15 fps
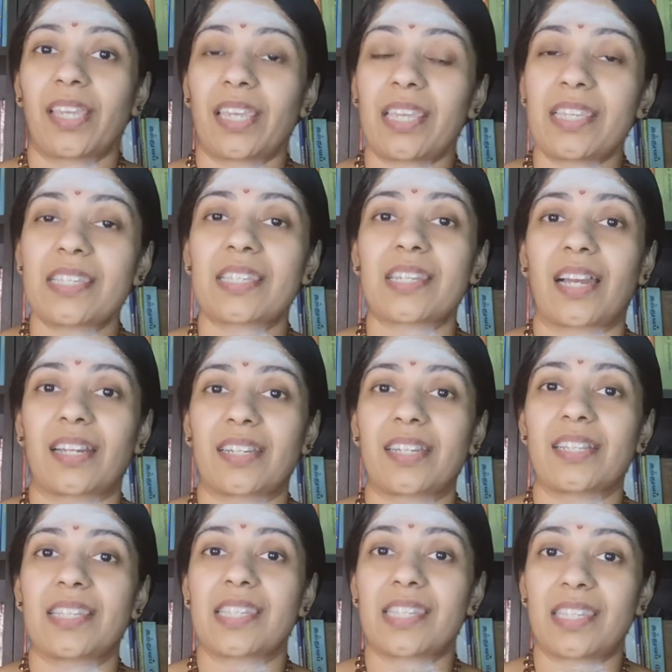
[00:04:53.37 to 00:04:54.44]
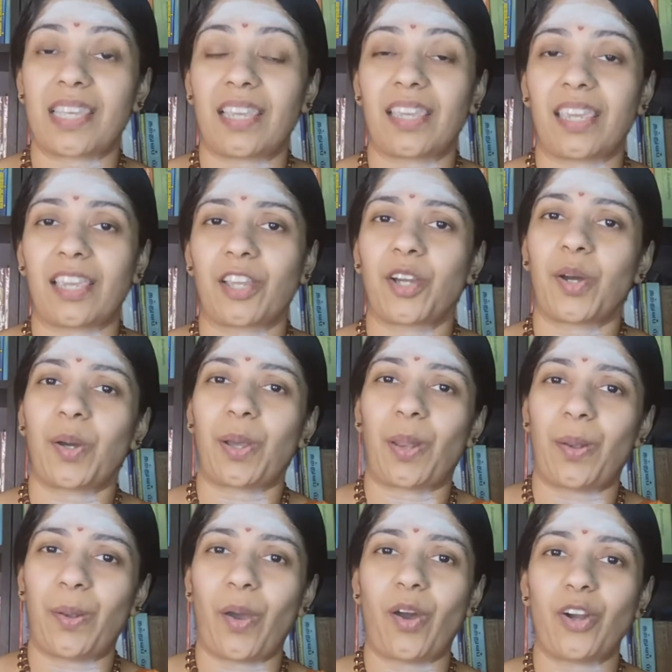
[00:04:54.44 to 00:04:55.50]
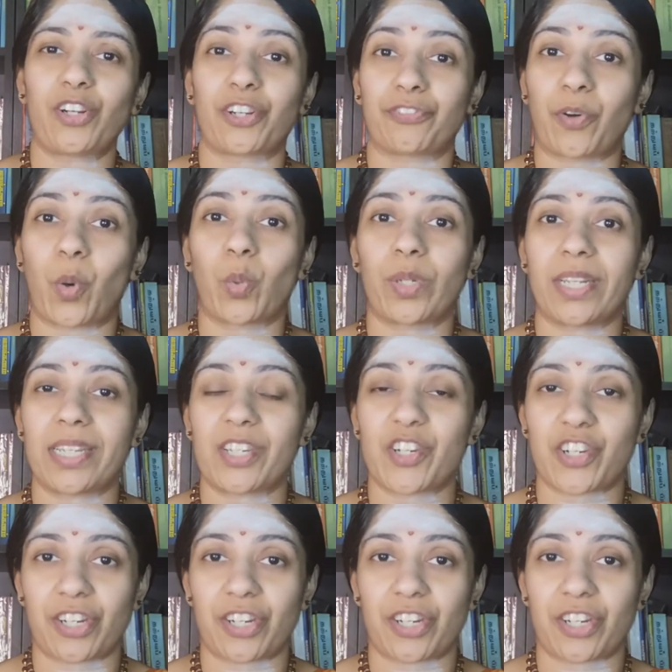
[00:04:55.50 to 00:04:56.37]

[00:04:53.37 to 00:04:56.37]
He started singing a lot of holy